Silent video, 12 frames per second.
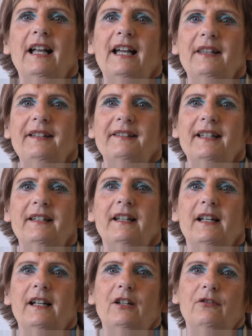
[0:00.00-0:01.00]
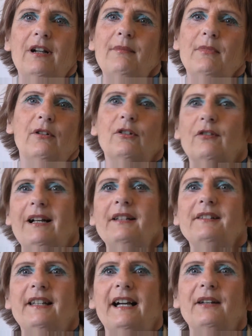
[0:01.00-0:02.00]
and they said, Grandma or
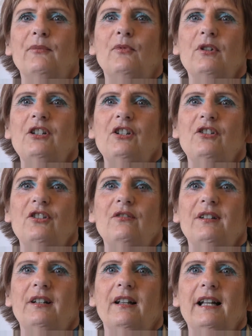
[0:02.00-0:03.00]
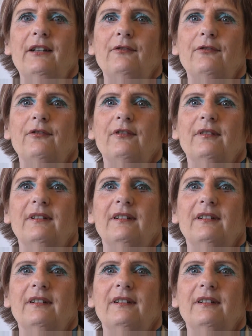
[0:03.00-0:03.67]
Granddad, what did you do in life?